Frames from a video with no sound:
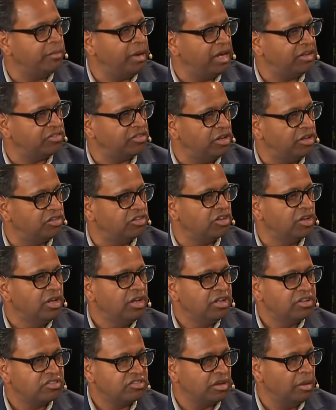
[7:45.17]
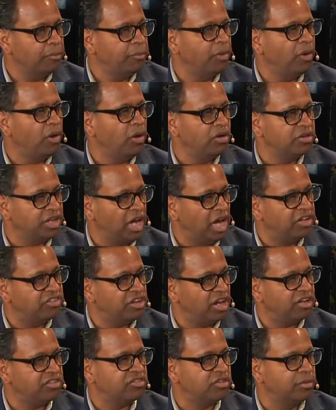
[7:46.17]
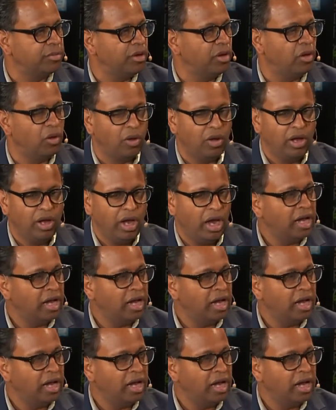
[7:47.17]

message simple, digestible,